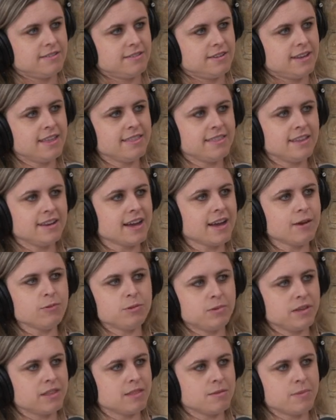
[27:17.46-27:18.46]
and then I would
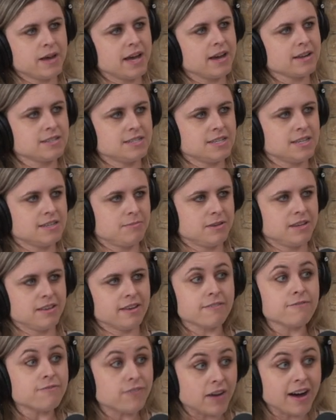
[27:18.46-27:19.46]
be in the back seat being
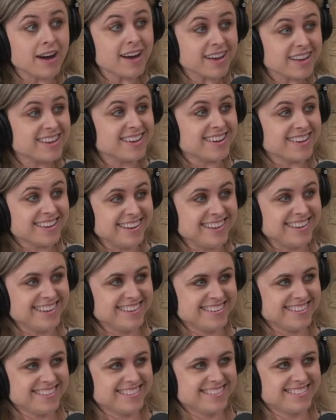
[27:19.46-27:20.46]
like, "Fuck."
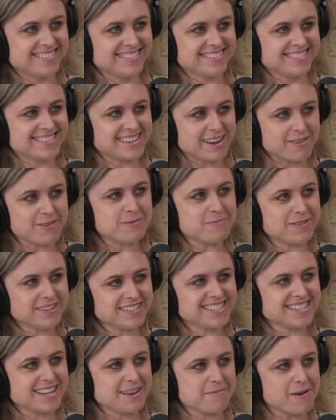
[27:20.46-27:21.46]
Is that what you meant
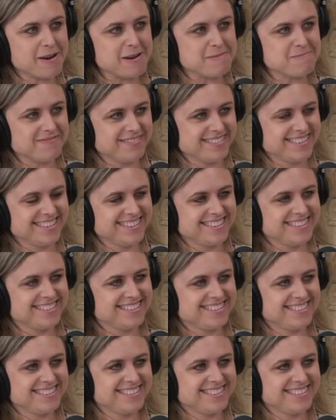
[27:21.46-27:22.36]
to say, mom? I used to say